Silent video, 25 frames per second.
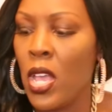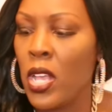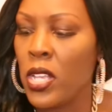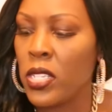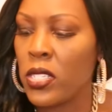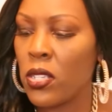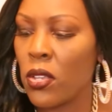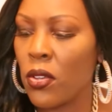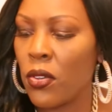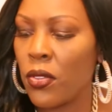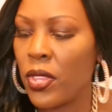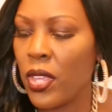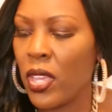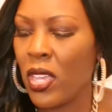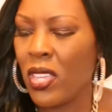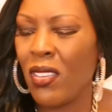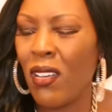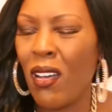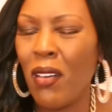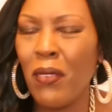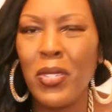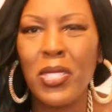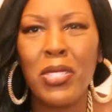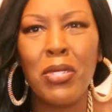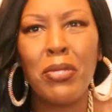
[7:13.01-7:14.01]
So they
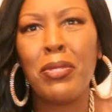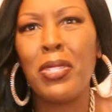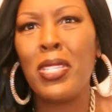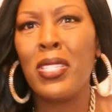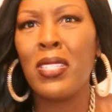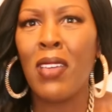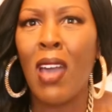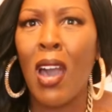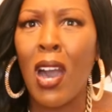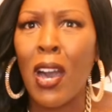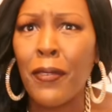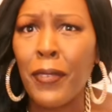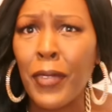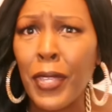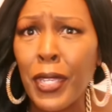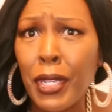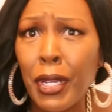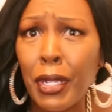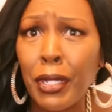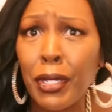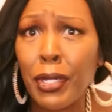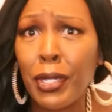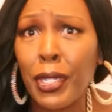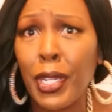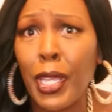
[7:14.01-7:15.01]
always use these coffee
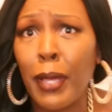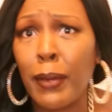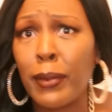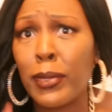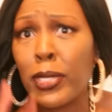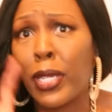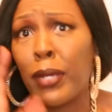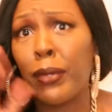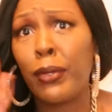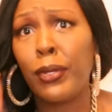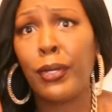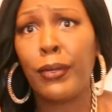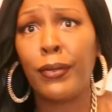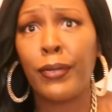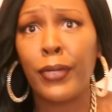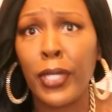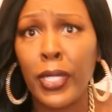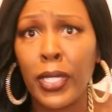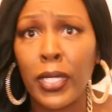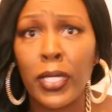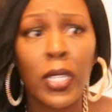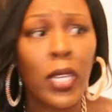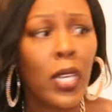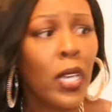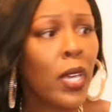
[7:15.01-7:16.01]
colored names, like what the
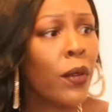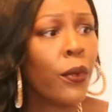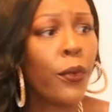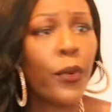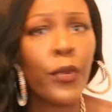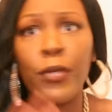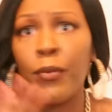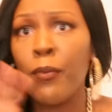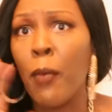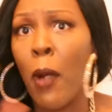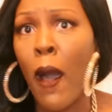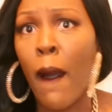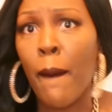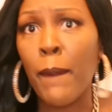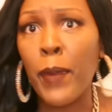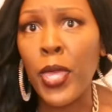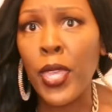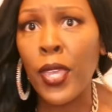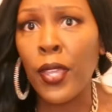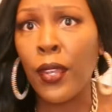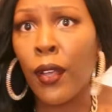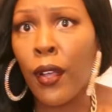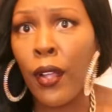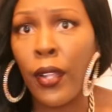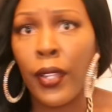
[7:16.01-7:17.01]
fuck? Where's
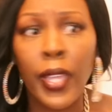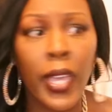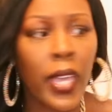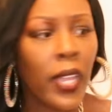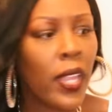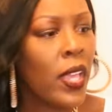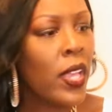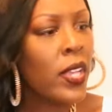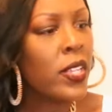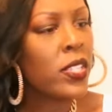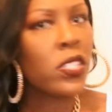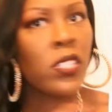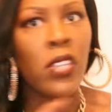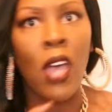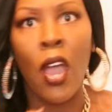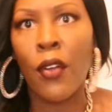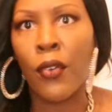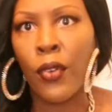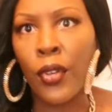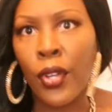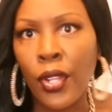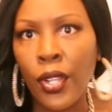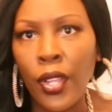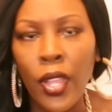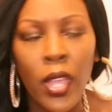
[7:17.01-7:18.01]
Mobby and all that?
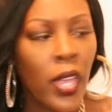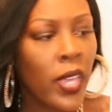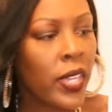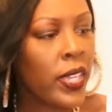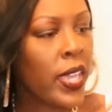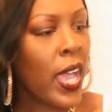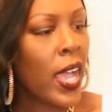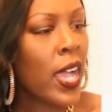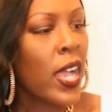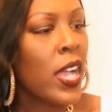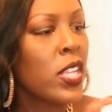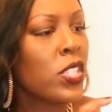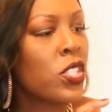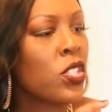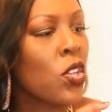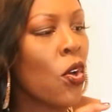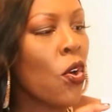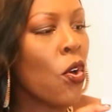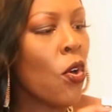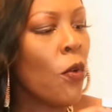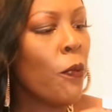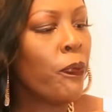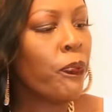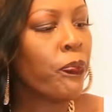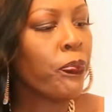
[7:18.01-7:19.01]
Sorrel. Yeah,
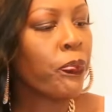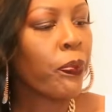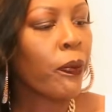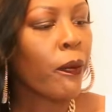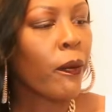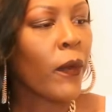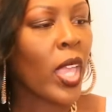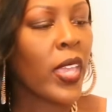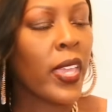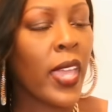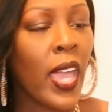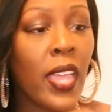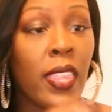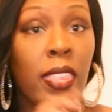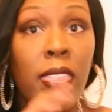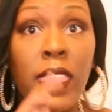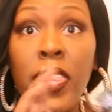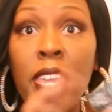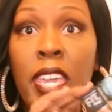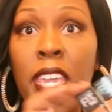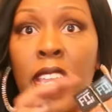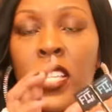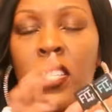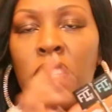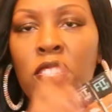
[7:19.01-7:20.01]
so yeah,
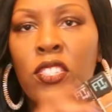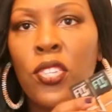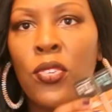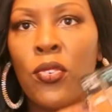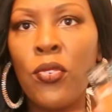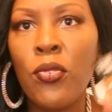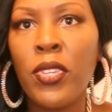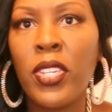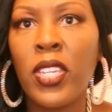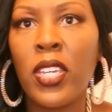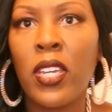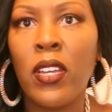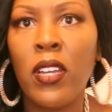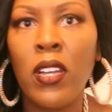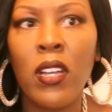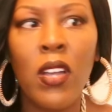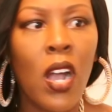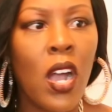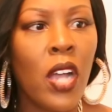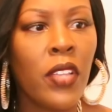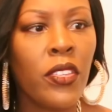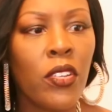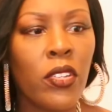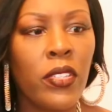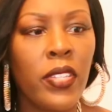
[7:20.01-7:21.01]
these two here
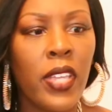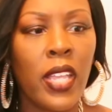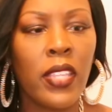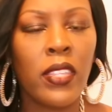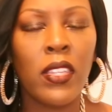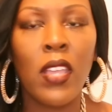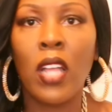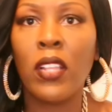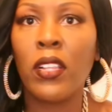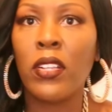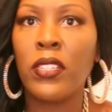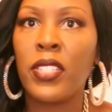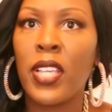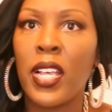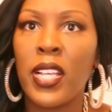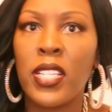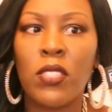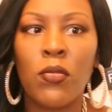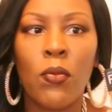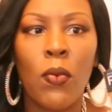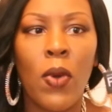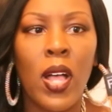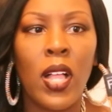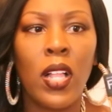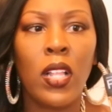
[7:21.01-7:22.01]
under ten dollars as
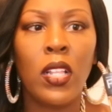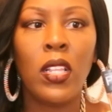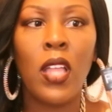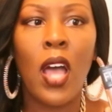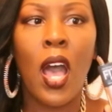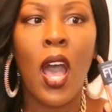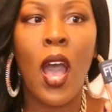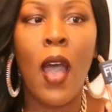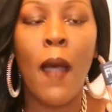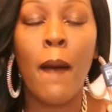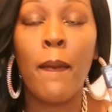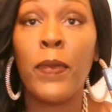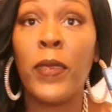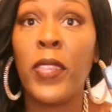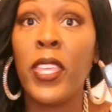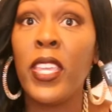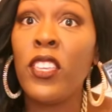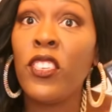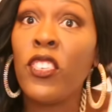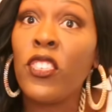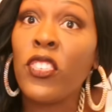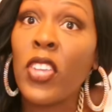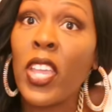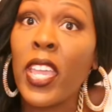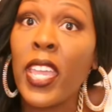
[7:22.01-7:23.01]
well. Um,
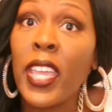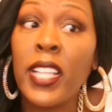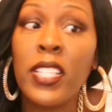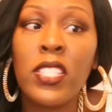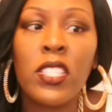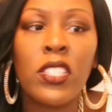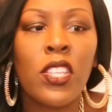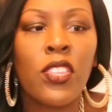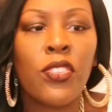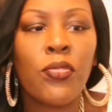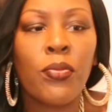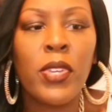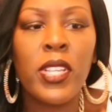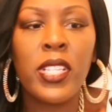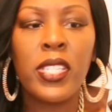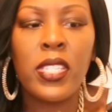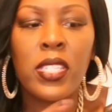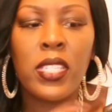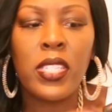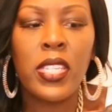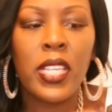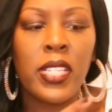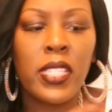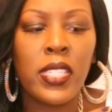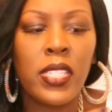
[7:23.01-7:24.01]
these shades, the three
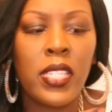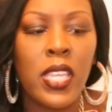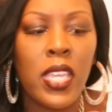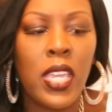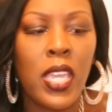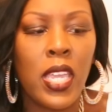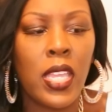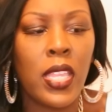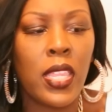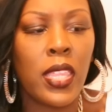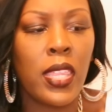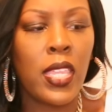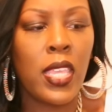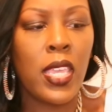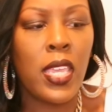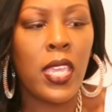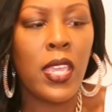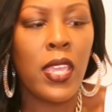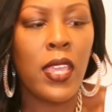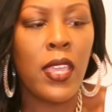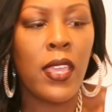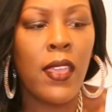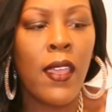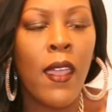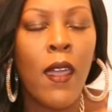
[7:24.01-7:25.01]
sixty in
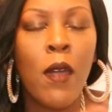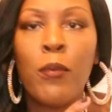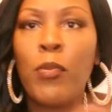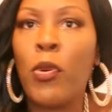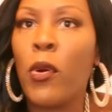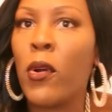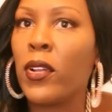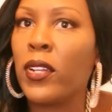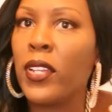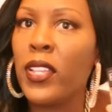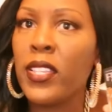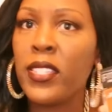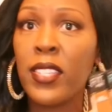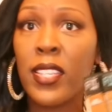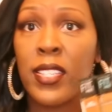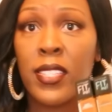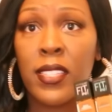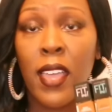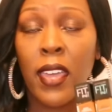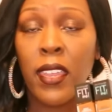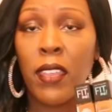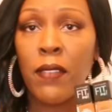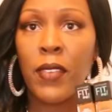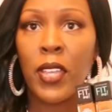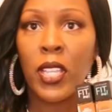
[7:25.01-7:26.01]
the Poreless is
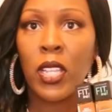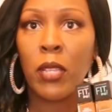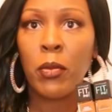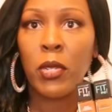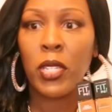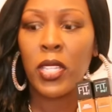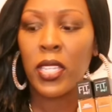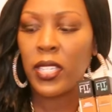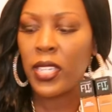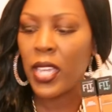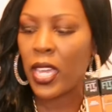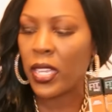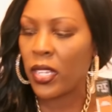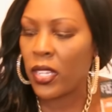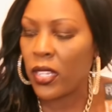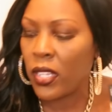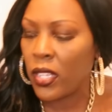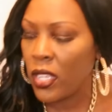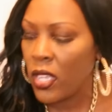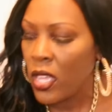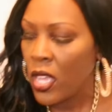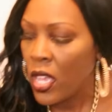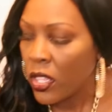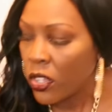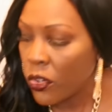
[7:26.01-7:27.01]
not available in
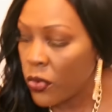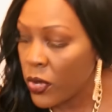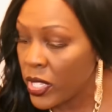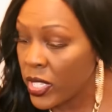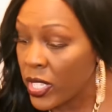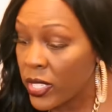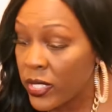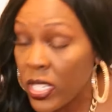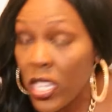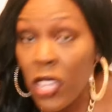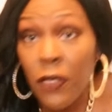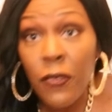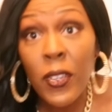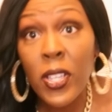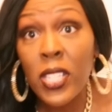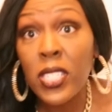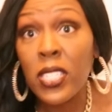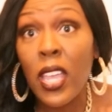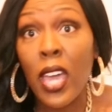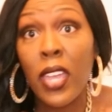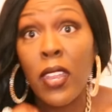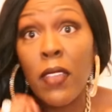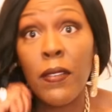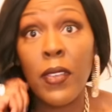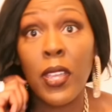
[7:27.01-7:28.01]
Canada. Queen Latifah is
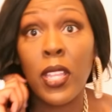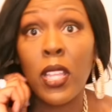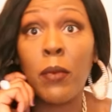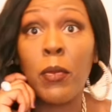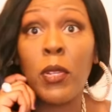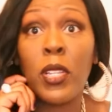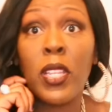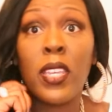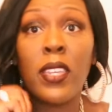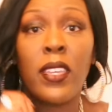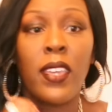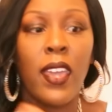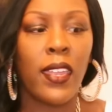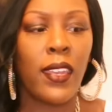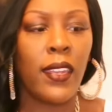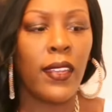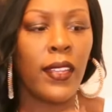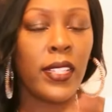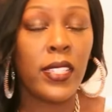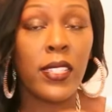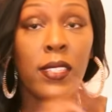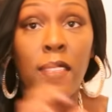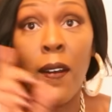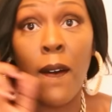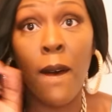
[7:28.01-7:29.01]
not available in
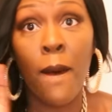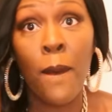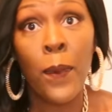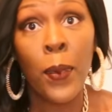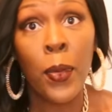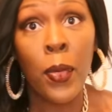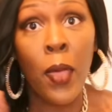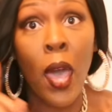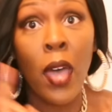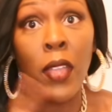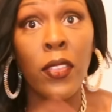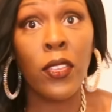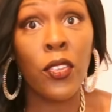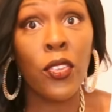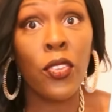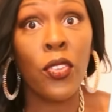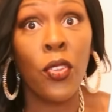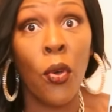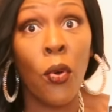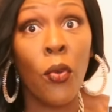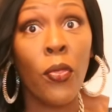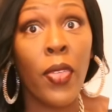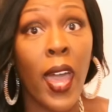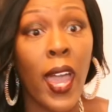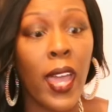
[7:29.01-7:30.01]
Canada, so I
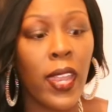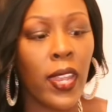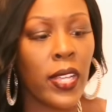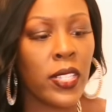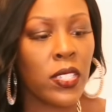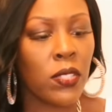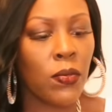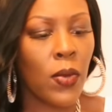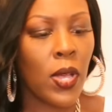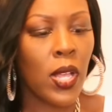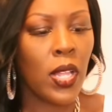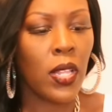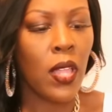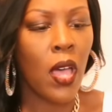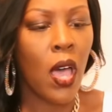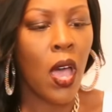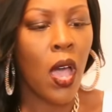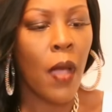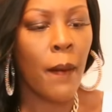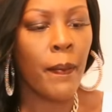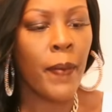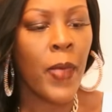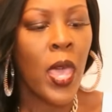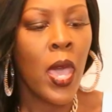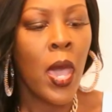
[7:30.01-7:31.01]
know that as well.
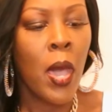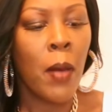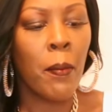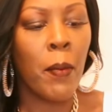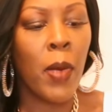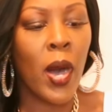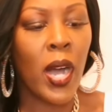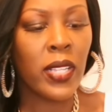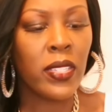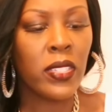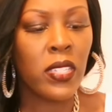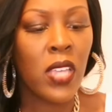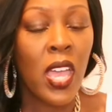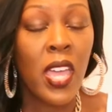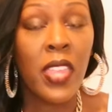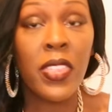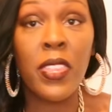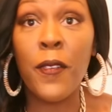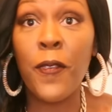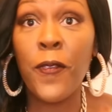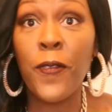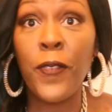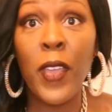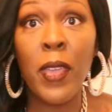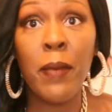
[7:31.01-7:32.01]
Um, but
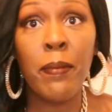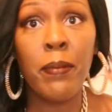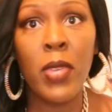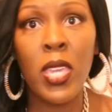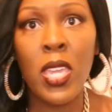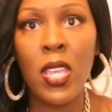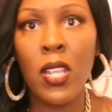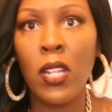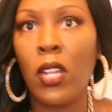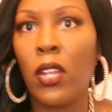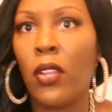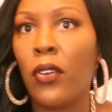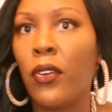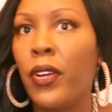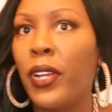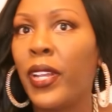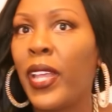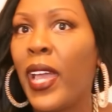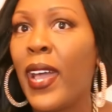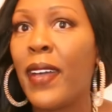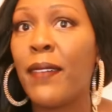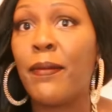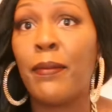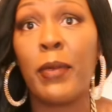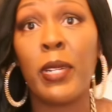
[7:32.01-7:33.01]
the Fit Me, Lord
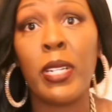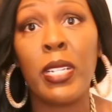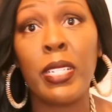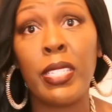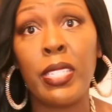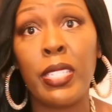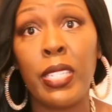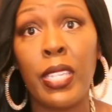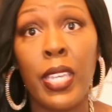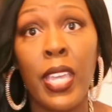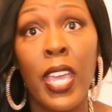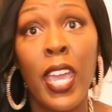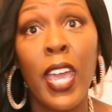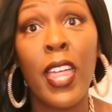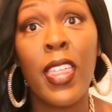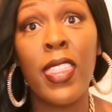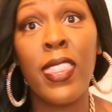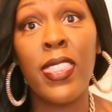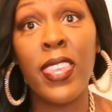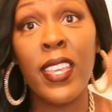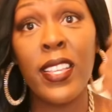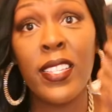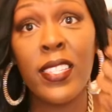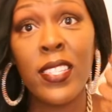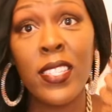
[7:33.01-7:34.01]
have mercy.
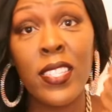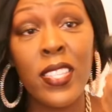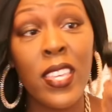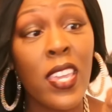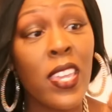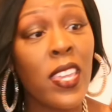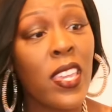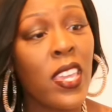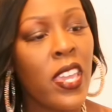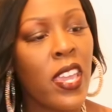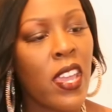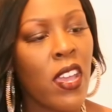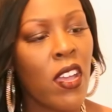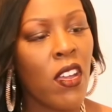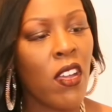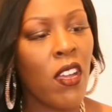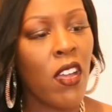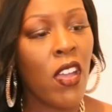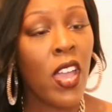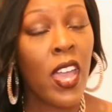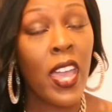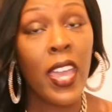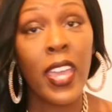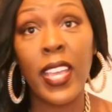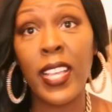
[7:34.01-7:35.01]
This thing
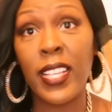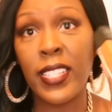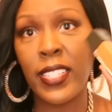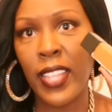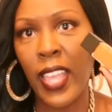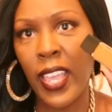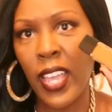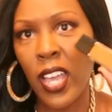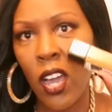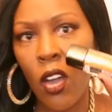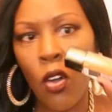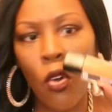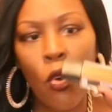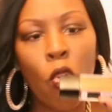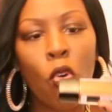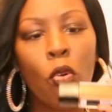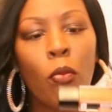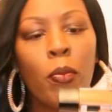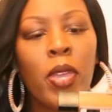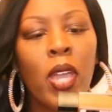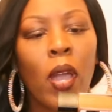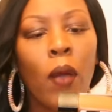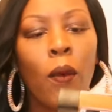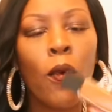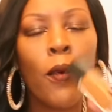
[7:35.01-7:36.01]
here is like a
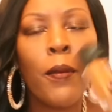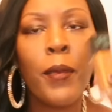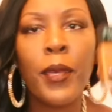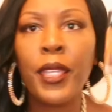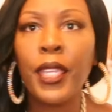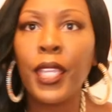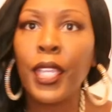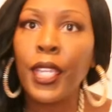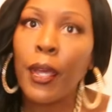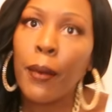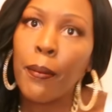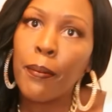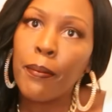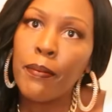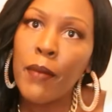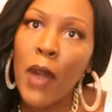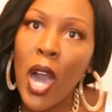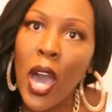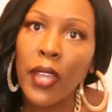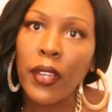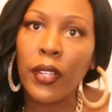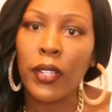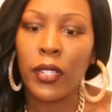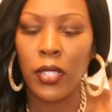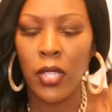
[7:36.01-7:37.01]
obia woman in a
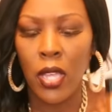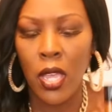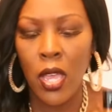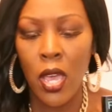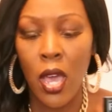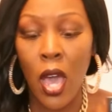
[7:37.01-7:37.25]
bottle.